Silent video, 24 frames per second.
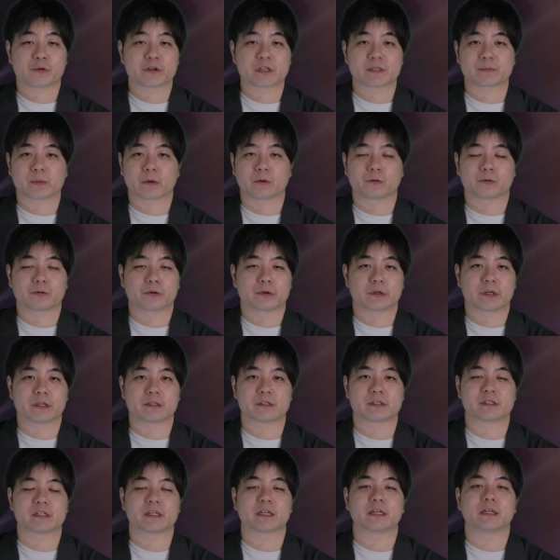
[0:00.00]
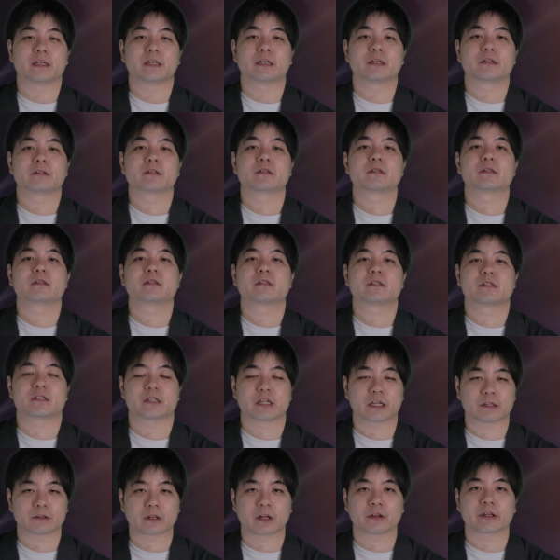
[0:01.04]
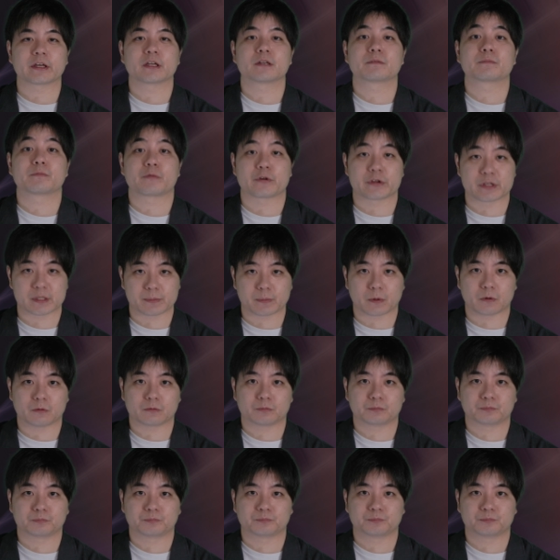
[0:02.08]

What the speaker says: principle is the signaling principle.